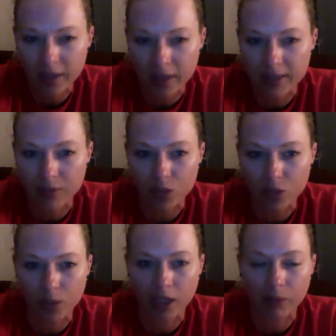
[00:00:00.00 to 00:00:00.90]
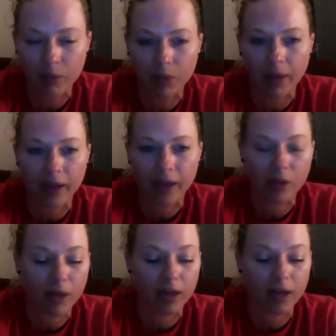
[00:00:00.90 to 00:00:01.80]
that's something you want to keep in the back of your
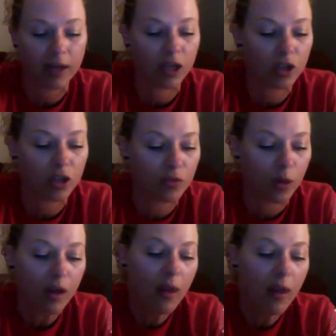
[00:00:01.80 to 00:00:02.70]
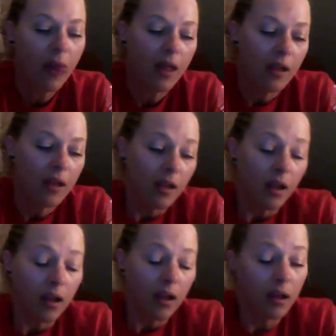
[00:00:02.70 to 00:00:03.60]
mind and kind of look for.
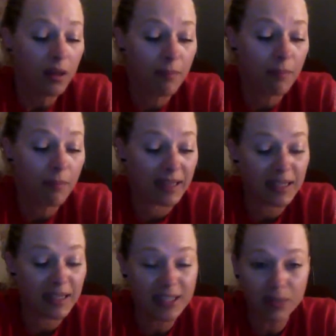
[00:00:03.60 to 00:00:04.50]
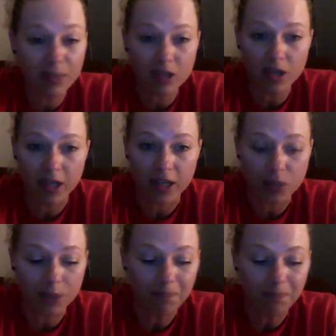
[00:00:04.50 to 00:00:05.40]
Magnesium is our next
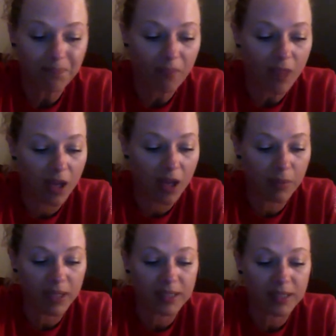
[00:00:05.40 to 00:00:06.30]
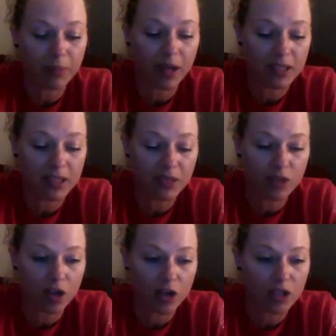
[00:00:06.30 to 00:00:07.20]
one. It is a positive
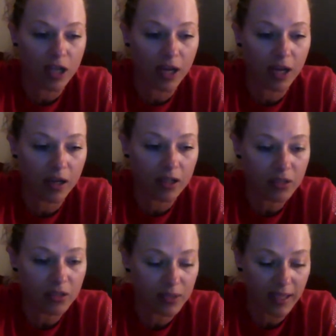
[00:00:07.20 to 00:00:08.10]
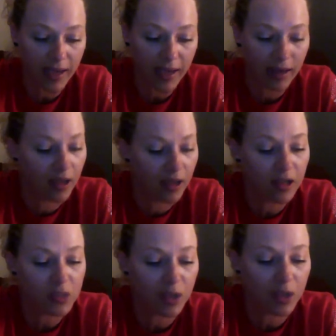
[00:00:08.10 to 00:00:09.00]
charged ion, so it's a cation
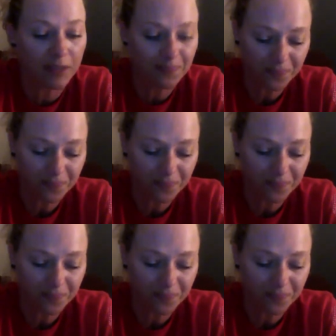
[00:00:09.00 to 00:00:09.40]
as well.